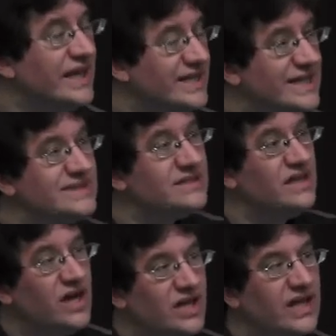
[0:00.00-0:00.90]
at
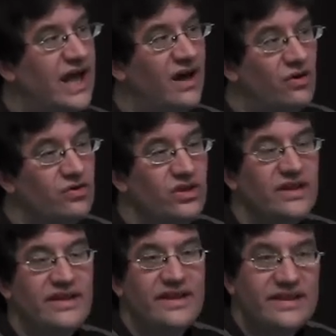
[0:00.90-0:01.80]
least allowed
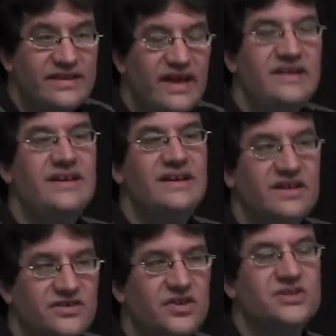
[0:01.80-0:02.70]
the idea
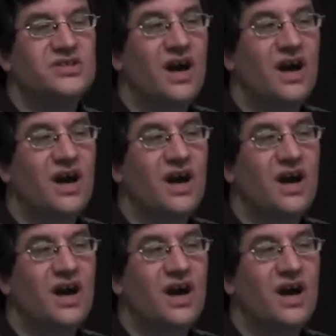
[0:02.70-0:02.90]
that there's